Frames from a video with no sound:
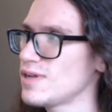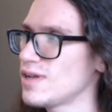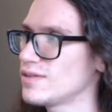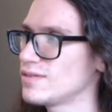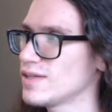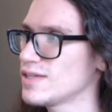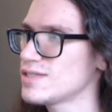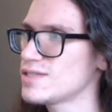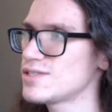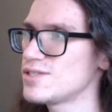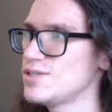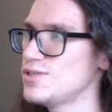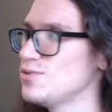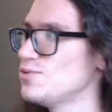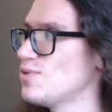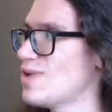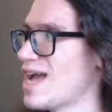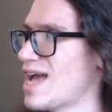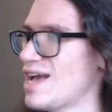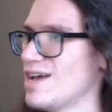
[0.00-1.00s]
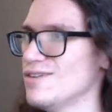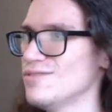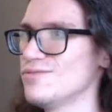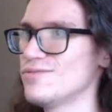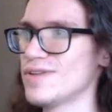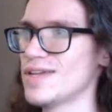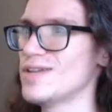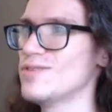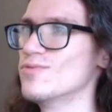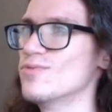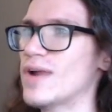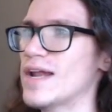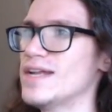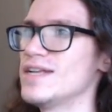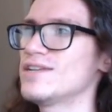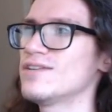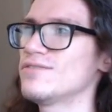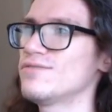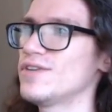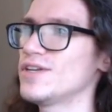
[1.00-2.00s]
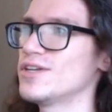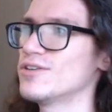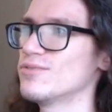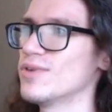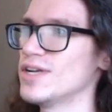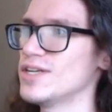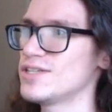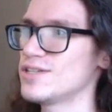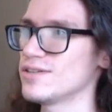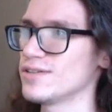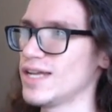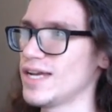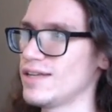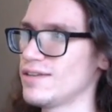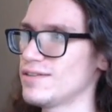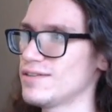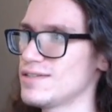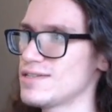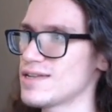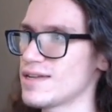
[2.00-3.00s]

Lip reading: unless you have a RAID configuration like this,